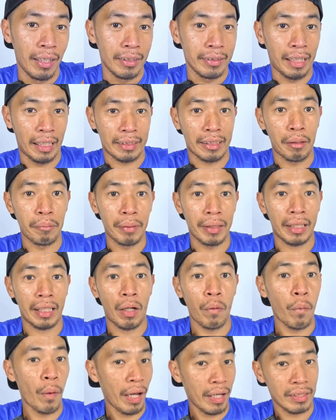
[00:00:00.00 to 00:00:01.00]
Data
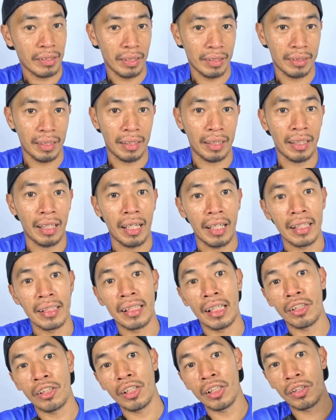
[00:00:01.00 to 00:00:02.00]
Medica, where is the starting line?
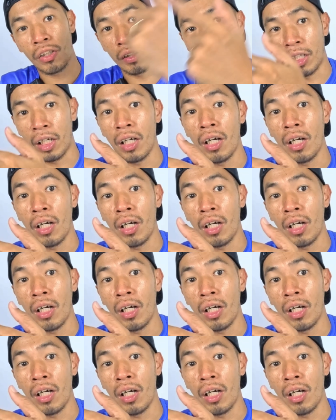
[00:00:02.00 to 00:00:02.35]
It's actually on the